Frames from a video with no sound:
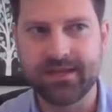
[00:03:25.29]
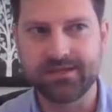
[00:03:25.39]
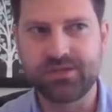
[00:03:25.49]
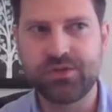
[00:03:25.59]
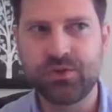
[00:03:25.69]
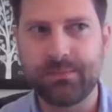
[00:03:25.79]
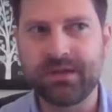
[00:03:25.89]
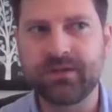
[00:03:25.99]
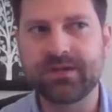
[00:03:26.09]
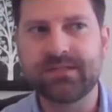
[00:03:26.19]
And two, I'm going
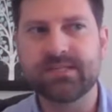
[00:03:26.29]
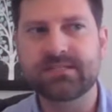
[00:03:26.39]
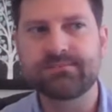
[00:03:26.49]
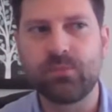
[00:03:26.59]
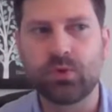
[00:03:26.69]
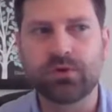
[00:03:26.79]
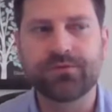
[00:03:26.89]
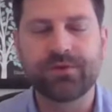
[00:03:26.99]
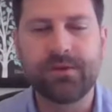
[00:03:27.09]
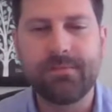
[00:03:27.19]
to look at this more
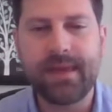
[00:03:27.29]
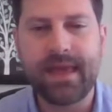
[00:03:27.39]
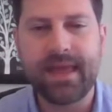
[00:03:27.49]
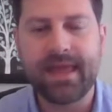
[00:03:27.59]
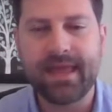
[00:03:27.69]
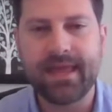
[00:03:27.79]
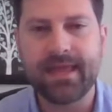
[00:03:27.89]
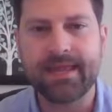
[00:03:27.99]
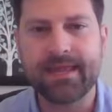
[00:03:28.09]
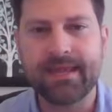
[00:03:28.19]
from
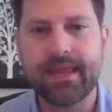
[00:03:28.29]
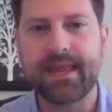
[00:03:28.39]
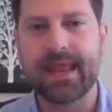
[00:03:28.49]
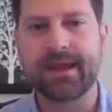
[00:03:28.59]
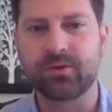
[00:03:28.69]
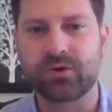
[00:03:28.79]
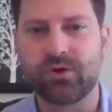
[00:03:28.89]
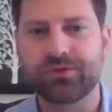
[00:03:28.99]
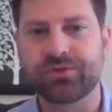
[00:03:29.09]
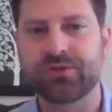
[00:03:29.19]
an
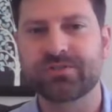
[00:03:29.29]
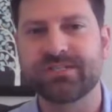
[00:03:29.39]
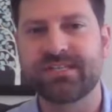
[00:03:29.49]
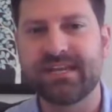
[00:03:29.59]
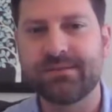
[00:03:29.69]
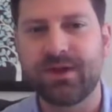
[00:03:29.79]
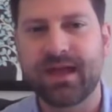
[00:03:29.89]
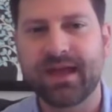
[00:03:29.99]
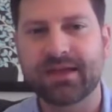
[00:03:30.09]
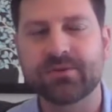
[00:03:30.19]
agriculture or
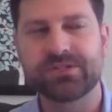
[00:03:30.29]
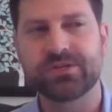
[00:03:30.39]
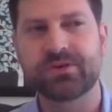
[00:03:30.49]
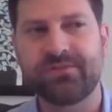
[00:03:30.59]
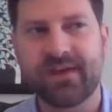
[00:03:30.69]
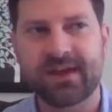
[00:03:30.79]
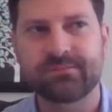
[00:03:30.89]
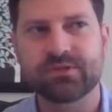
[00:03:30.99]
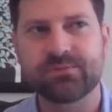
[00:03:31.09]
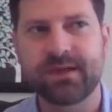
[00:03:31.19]
sustainable ag, regenerative
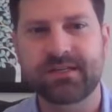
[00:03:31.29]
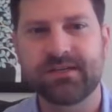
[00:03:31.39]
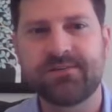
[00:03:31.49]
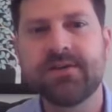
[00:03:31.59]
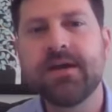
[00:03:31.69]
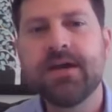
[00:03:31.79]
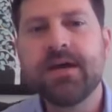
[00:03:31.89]
ag perspective.